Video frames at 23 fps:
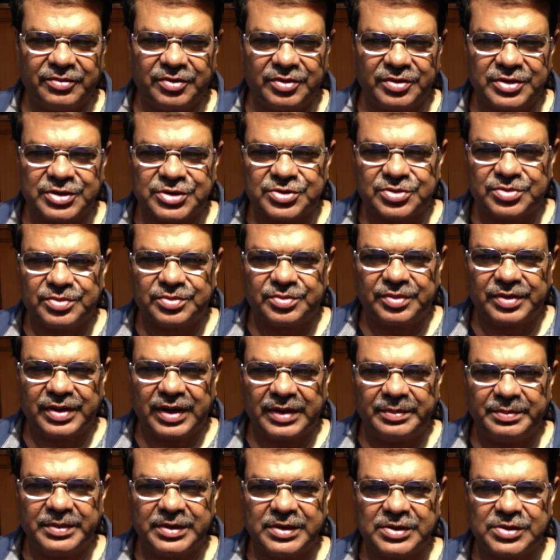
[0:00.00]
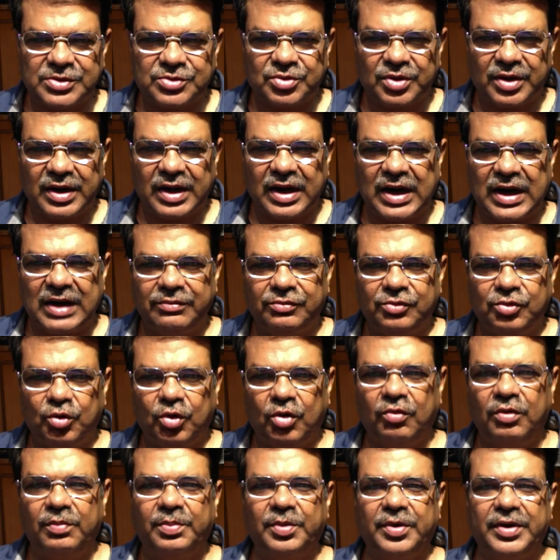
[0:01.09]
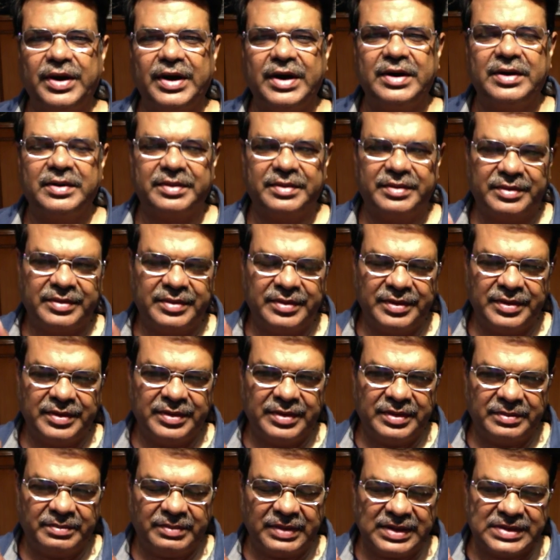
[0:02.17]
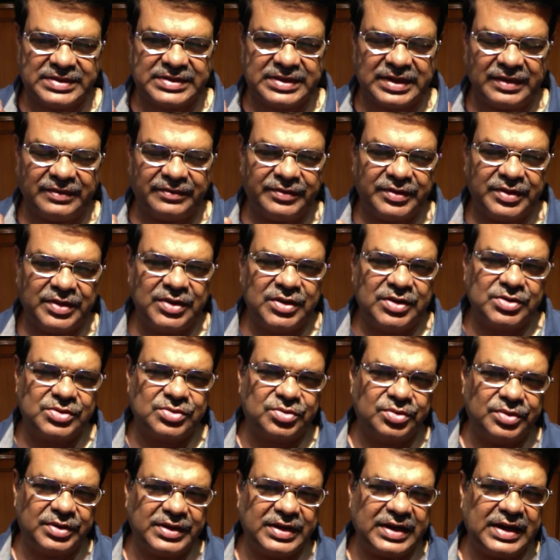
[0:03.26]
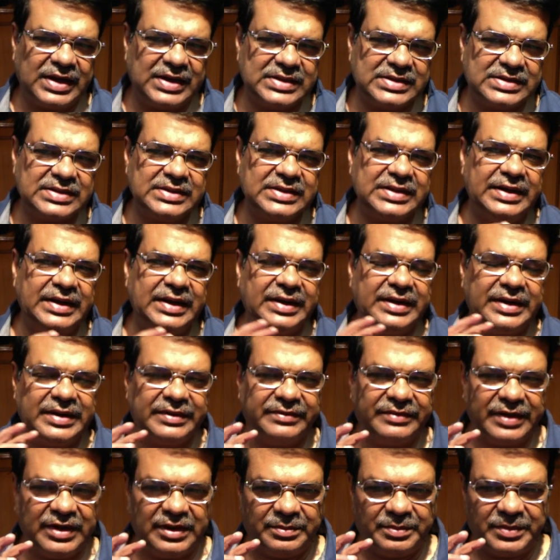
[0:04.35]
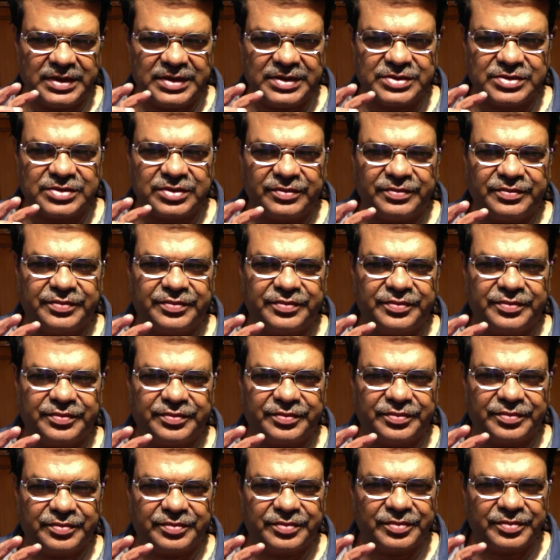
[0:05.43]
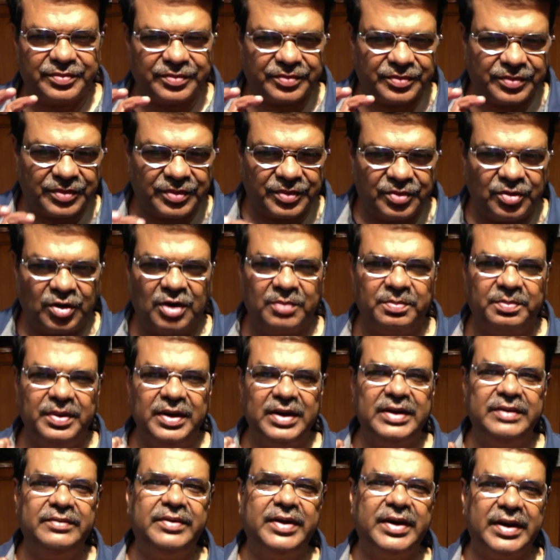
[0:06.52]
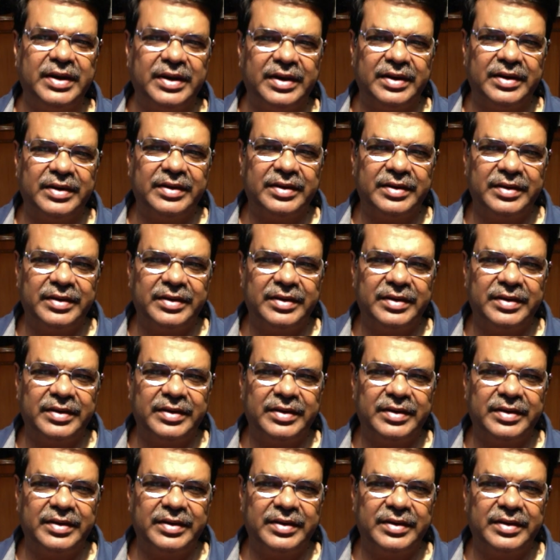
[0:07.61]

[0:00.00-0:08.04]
to can be destroyed, I have to overprotect myself. So it has the negative elements of not believing,